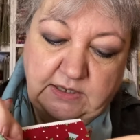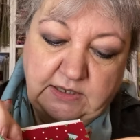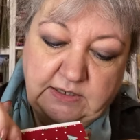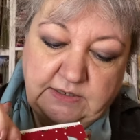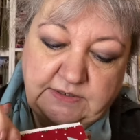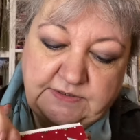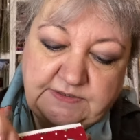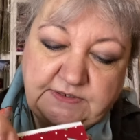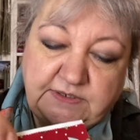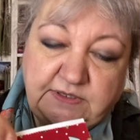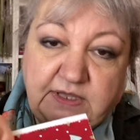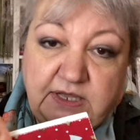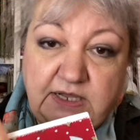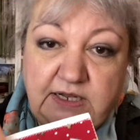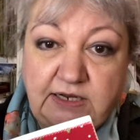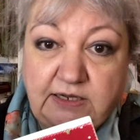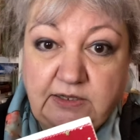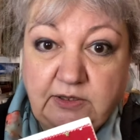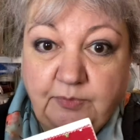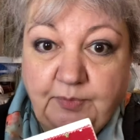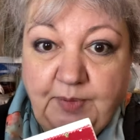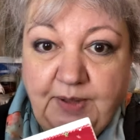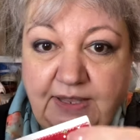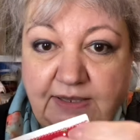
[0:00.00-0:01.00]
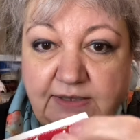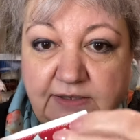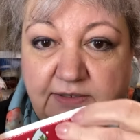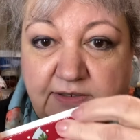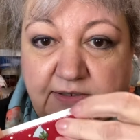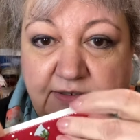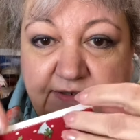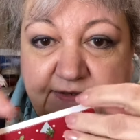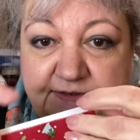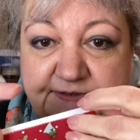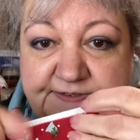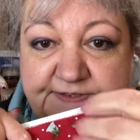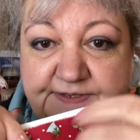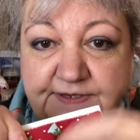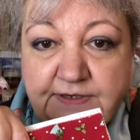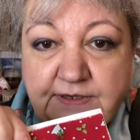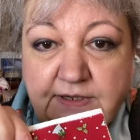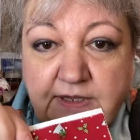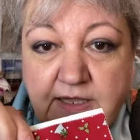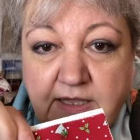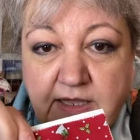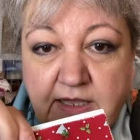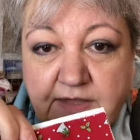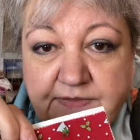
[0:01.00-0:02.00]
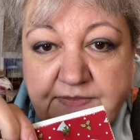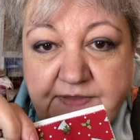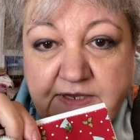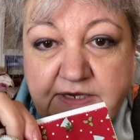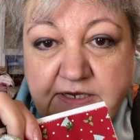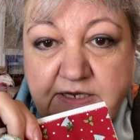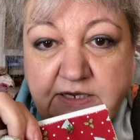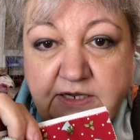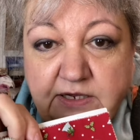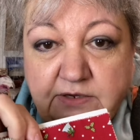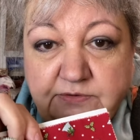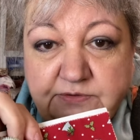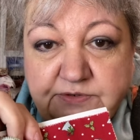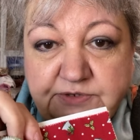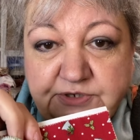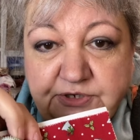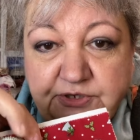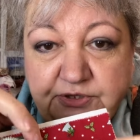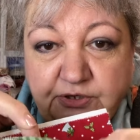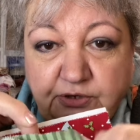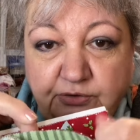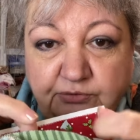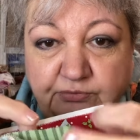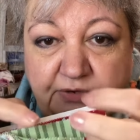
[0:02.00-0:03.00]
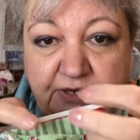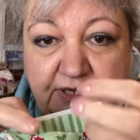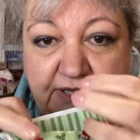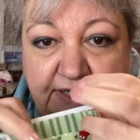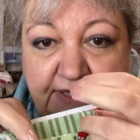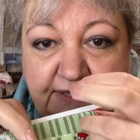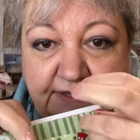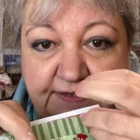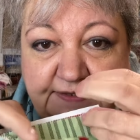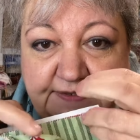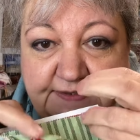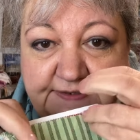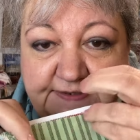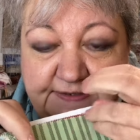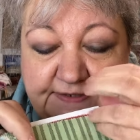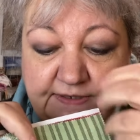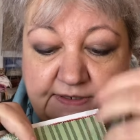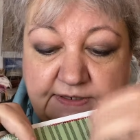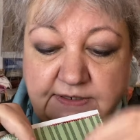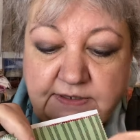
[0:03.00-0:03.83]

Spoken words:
So they're little bells, and then it goes to the greens.